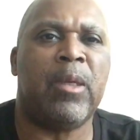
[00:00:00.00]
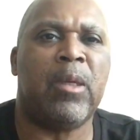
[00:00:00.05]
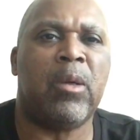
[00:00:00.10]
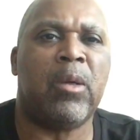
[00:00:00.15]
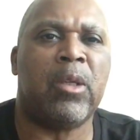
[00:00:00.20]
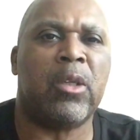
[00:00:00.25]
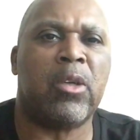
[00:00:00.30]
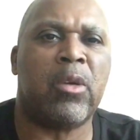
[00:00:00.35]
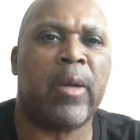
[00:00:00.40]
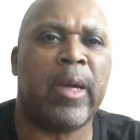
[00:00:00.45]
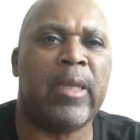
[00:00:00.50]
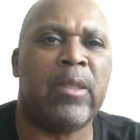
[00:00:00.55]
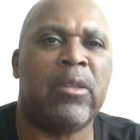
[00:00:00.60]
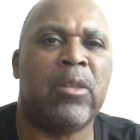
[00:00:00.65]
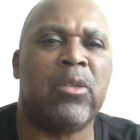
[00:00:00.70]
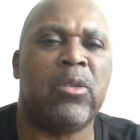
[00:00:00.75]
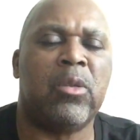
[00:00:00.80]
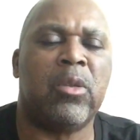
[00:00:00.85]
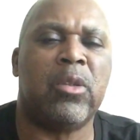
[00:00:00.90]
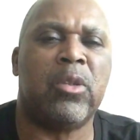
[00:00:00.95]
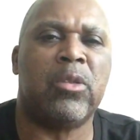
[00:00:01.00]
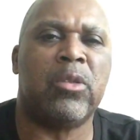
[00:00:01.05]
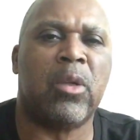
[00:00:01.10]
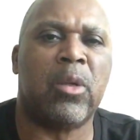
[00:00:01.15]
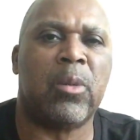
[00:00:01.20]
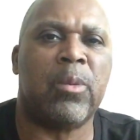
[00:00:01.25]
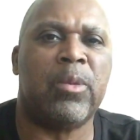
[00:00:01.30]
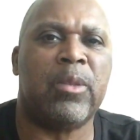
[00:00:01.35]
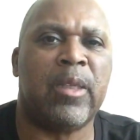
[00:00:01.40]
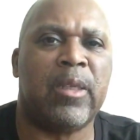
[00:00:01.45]
the crisis or the
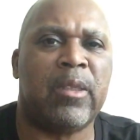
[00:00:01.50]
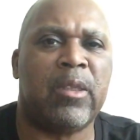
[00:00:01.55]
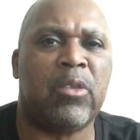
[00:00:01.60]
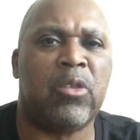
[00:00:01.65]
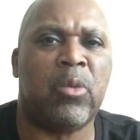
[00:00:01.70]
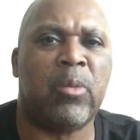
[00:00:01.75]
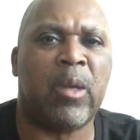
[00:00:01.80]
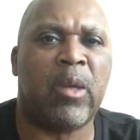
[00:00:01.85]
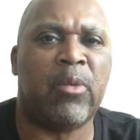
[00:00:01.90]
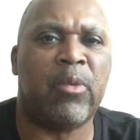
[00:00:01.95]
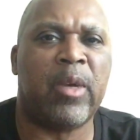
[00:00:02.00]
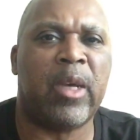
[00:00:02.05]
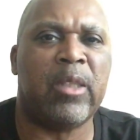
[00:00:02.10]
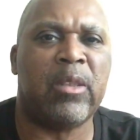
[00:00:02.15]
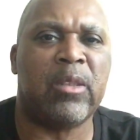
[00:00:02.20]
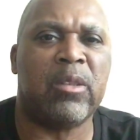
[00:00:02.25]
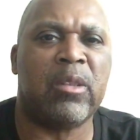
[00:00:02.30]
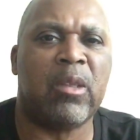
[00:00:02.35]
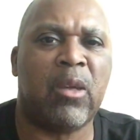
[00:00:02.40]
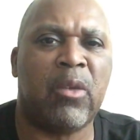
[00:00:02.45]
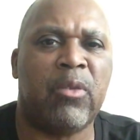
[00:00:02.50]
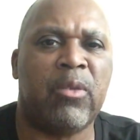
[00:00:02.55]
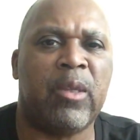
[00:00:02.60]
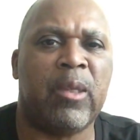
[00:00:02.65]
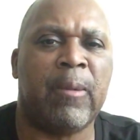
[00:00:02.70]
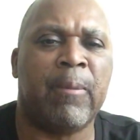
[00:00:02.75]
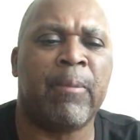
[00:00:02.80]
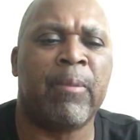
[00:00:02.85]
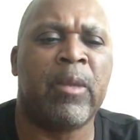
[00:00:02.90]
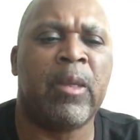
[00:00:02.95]
circumstance that you might find yourself in.
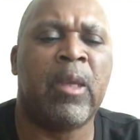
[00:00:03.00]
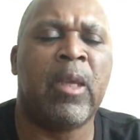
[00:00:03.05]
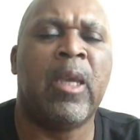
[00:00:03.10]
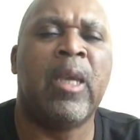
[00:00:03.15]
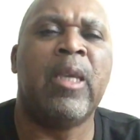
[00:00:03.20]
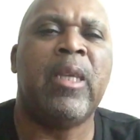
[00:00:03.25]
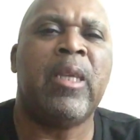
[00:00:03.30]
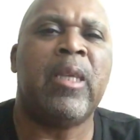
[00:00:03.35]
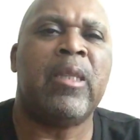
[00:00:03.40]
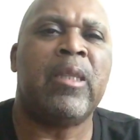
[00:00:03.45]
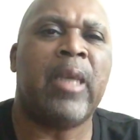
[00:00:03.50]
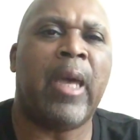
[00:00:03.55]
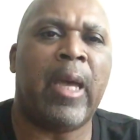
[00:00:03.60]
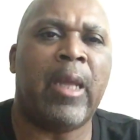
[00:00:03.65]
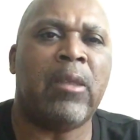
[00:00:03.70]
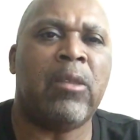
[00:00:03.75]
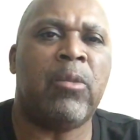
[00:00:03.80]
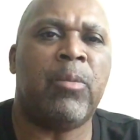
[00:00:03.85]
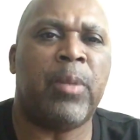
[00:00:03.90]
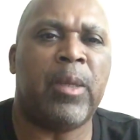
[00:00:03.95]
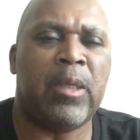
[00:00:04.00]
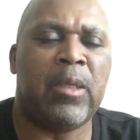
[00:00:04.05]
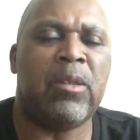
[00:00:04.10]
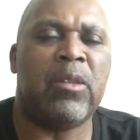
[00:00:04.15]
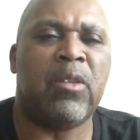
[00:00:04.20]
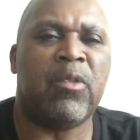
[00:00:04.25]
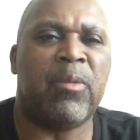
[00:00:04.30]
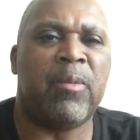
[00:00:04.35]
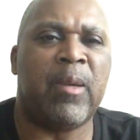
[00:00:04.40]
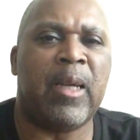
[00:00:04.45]
That's peace of
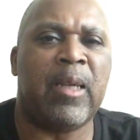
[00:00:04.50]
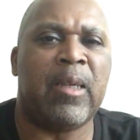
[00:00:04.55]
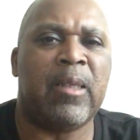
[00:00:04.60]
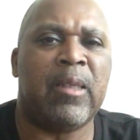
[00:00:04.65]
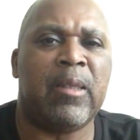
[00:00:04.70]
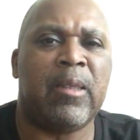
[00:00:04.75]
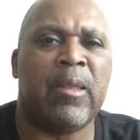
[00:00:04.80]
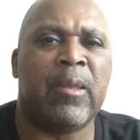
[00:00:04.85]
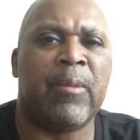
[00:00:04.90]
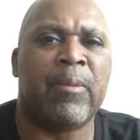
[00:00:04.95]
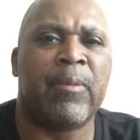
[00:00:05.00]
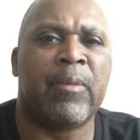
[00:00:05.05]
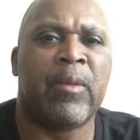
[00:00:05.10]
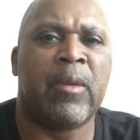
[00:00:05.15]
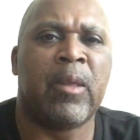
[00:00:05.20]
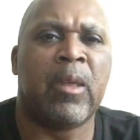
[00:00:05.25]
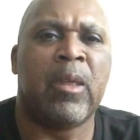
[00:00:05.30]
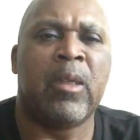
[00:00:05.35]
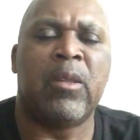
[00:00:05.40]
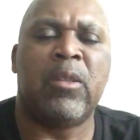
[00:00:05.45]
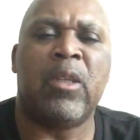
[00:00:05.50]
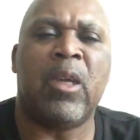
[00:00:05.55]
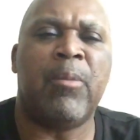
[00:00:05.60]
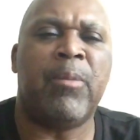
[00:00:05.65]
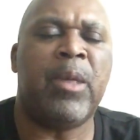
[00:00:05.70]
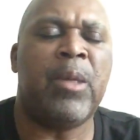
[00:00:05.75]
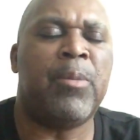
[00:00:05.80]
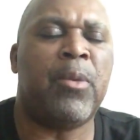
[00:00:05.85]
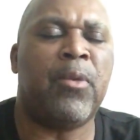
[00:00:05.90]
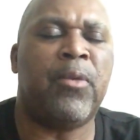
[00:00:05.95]
mind. Some
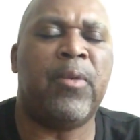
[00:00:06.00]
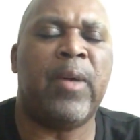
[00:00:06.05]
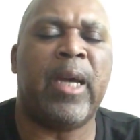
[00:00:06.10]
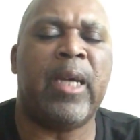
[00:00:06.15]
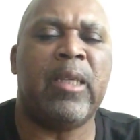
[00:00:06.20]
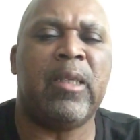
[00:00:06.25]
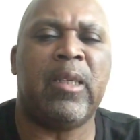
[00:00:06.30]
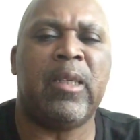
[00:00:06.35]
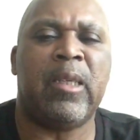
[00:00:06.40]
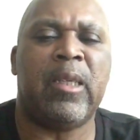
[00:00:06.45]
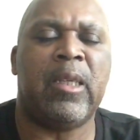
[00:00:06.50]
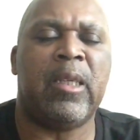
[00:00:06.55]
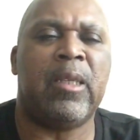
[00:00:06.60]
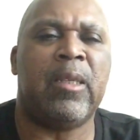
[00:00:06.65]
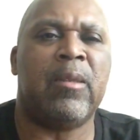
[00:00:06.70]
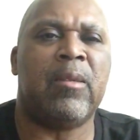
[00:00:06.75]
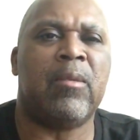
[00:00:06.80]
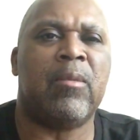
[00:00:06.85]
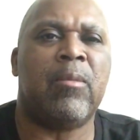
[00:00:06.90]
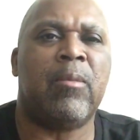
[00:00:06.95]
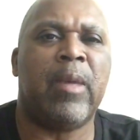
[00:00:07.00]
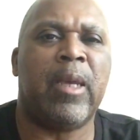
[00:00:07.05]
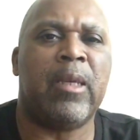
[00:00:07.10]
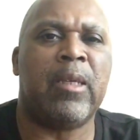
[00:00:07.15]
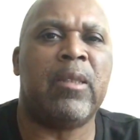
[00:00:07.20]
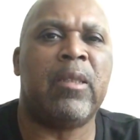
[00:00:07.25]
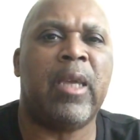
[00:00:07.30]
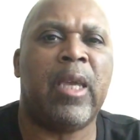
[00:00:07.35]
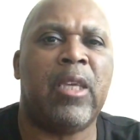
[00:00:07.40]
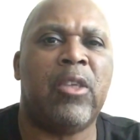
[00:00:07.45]
people find it in
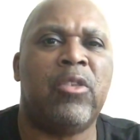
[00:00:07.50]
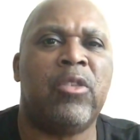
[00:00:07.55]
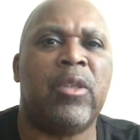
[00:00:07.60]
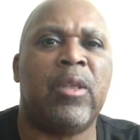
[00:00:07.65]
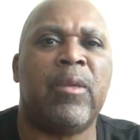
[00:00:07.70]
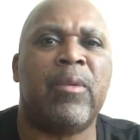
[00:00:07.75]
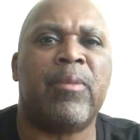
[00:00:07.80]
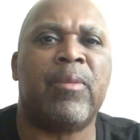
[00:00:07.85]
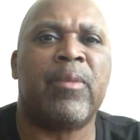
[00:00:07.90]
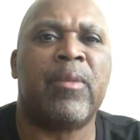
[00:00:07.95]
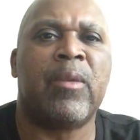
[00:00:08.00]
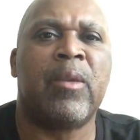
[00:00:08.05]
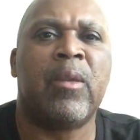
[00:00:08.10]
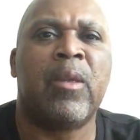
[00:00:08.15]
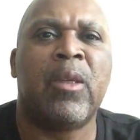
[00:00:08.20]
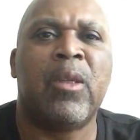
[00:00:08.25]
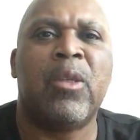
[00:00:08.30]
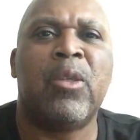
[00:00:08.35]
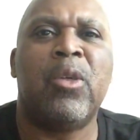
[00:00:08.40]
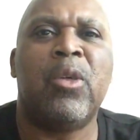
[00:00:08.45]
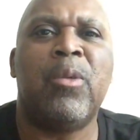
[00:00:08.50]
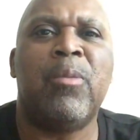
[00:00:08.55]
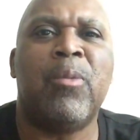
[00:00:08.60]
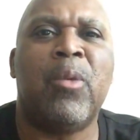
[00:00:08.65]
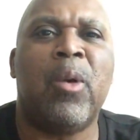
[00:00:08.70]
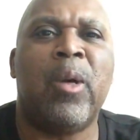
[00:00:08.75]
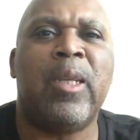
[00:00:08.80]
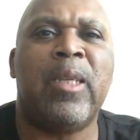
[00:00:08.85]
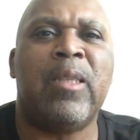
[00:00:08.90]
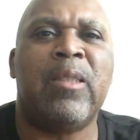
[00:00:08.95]
meditation. Good
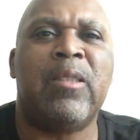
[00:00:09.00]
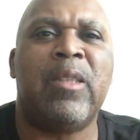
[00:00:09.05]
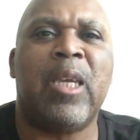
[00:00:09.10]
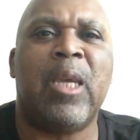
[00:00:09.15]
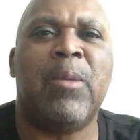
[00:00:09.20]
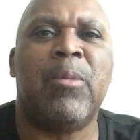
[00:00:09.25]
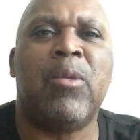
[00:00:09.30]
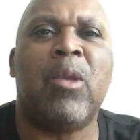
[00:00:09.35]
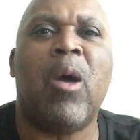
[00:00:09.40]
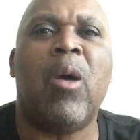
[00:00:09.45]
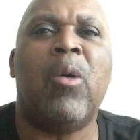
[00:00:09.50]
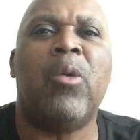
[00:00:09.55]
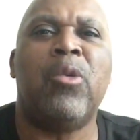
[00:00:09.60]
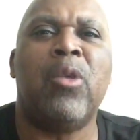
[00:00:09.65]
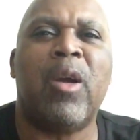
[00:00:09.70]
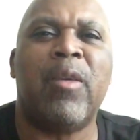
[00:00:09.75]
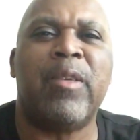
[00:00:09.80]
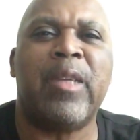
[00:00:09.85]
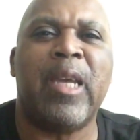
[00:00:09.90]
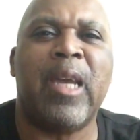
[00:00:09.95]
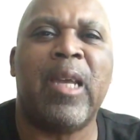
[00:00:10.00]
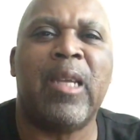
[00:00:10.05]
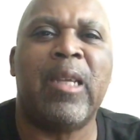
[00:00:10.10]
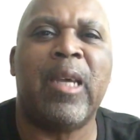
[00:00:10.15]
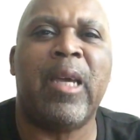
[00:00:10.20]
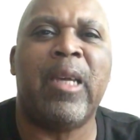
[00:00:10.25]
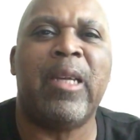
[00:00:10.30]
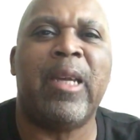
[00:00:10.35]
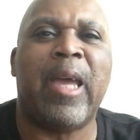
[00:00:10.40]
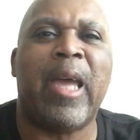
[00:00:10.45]
morning, James. Oh, North
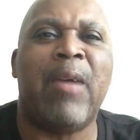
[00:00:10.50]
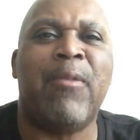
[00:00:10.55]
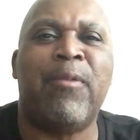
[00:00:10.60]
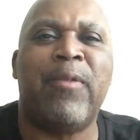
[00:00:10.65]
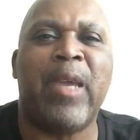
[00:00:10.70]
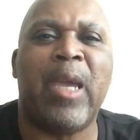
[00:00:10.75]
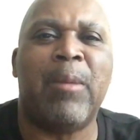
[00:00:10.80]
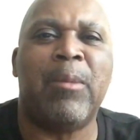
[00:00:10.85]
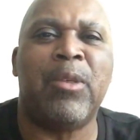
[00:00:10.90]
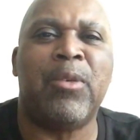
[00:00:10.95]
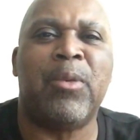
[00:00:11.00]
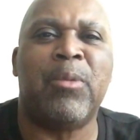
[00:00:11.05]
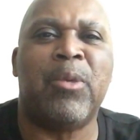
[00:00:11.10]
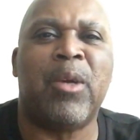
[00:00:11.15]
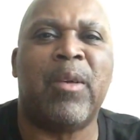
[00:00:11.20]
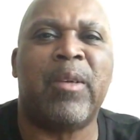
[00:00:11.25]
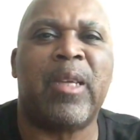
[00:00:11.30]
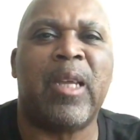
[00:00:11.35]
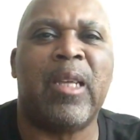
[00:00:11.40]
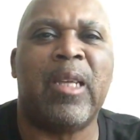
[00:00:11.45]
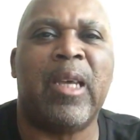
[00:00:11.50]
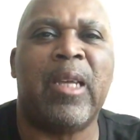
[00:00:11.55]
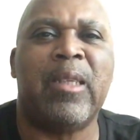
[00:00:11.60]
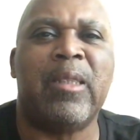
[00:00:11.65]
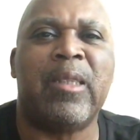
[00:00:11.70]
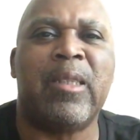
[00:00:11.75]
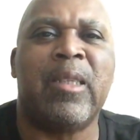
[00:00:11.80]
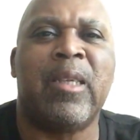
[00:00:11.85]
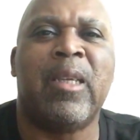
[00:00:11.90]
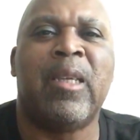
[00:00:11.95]
Carolina. I have family from North Carolina.
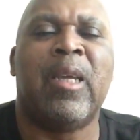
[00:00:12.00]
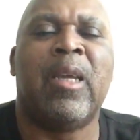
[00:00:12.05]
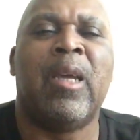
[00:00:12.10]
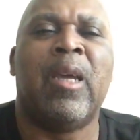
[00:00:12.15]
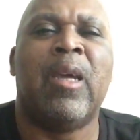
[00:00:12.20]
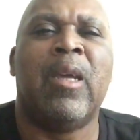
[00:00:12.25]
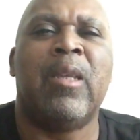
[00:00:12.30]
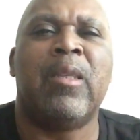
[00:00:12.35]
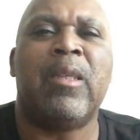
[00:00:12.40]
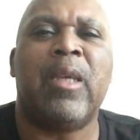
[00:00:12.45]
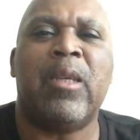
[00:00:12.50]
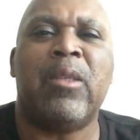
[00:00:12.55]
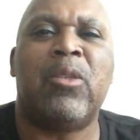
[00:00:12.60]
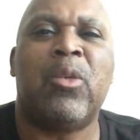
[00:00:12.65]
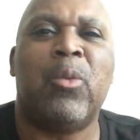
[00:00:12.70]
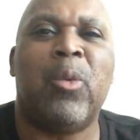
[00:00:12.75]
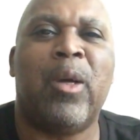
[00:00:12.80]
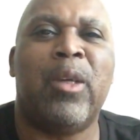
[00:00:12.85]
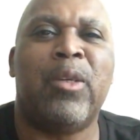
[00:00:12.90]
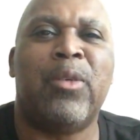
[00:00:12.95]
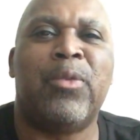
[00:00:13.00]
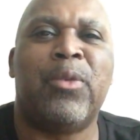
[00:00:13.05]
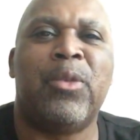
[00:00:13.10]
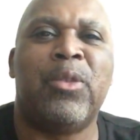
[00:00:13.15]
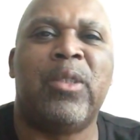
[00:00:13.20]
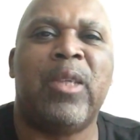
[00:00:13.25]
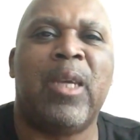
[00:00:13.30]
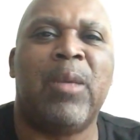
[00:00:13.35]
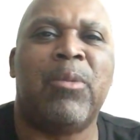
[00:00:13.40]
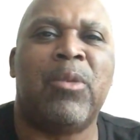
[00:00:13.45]
That's wonderful,
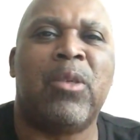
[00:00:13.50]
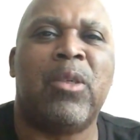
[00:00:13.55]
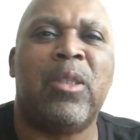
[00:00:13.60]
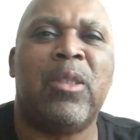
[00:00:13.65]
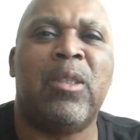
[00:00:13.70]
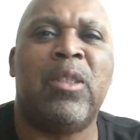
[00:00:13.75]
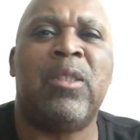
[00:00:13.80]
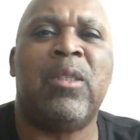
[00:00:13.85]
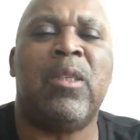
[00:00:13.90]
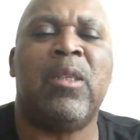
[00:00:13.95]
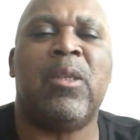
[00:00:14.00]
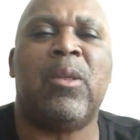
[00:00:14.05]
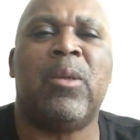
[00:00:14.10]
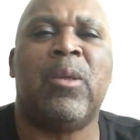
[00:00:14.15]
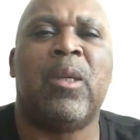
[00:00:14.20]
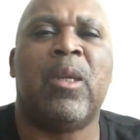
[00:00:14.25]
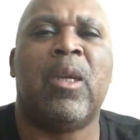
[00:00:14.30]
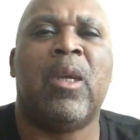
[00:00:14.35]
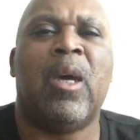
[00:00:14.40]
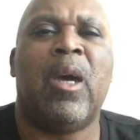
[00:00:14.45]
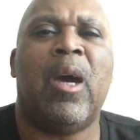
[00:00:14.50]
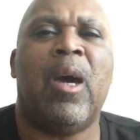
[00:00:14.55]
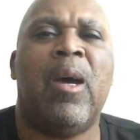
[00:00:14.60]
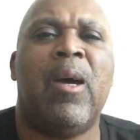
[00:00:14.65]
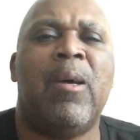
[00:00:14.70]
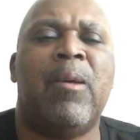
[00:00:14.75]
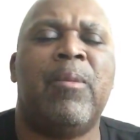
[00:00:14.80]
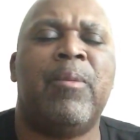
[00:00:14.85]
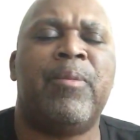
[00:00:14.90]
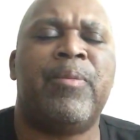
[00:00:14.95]
James. Good to see you.